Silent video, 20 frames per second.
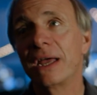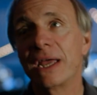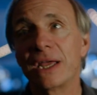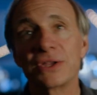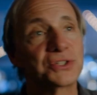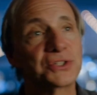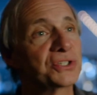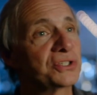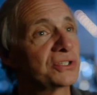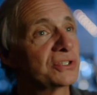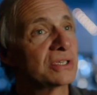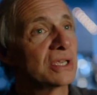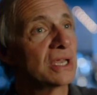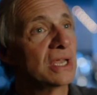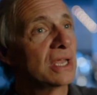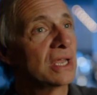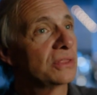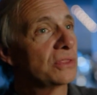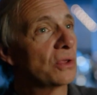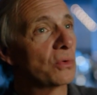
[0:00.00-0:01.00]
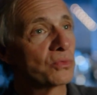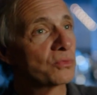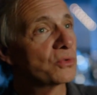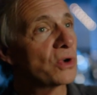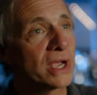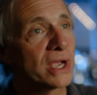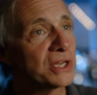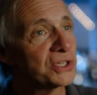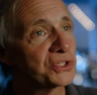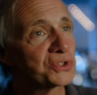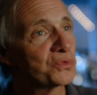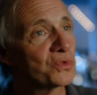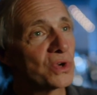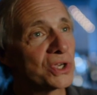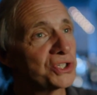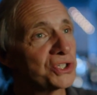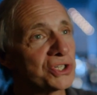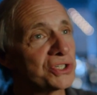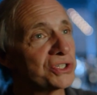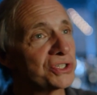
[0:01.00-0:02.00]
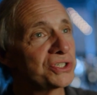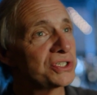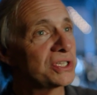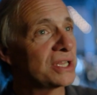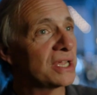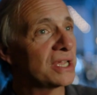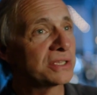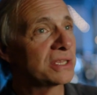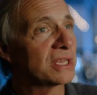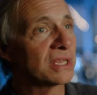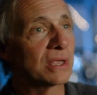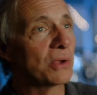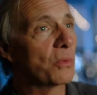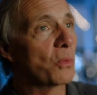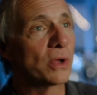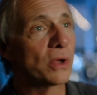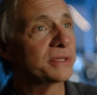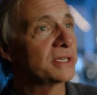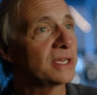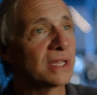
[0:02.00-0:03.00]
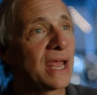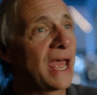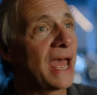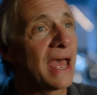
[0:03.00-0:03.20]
It's the greatest riches that one could